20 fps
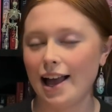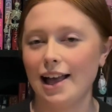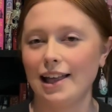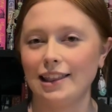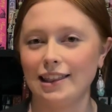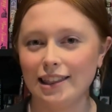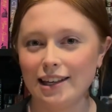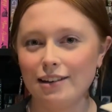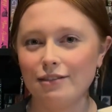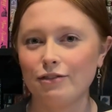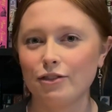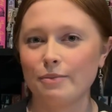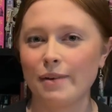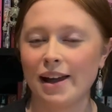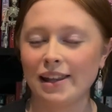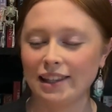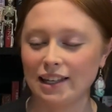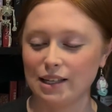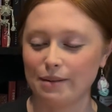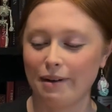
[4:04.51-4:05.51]
Liv from
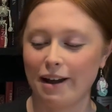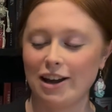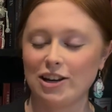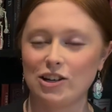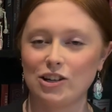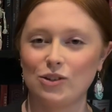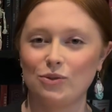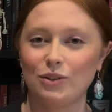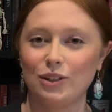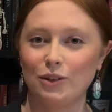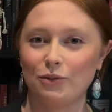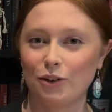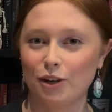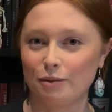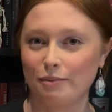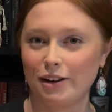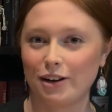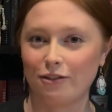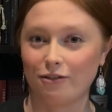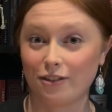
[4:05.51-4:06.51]
Endless Pages really wanted
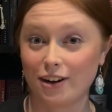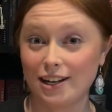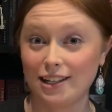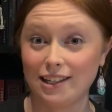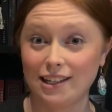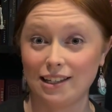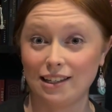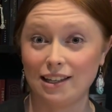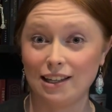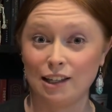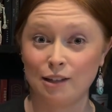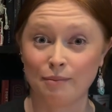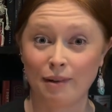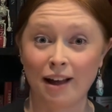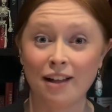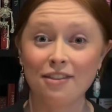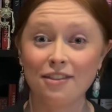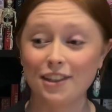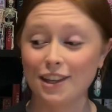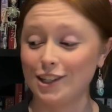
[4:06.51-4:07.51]
me to read this
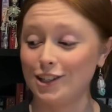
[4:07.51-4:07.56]
month,